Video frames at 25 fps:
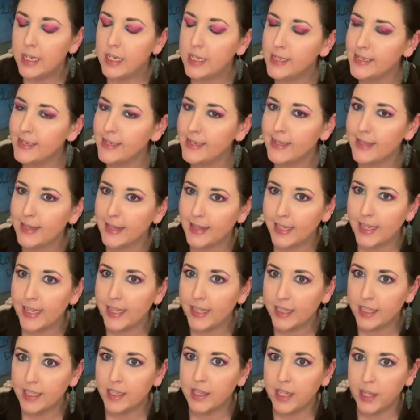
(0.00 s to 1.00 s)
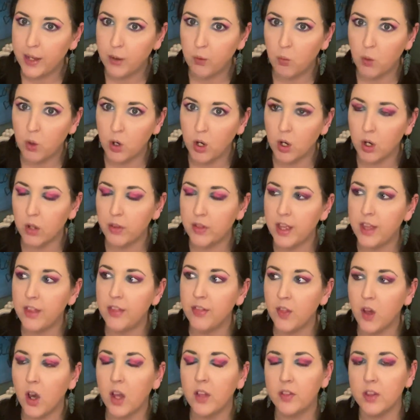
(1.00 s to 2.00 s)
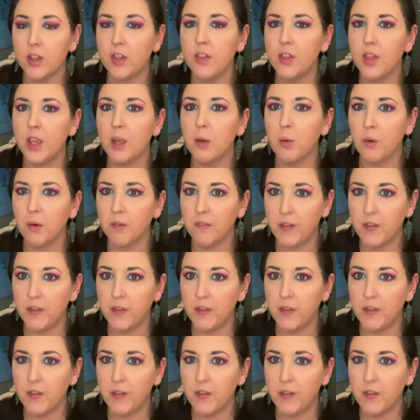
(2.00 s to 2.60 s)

didn't think that they were. They thought that they were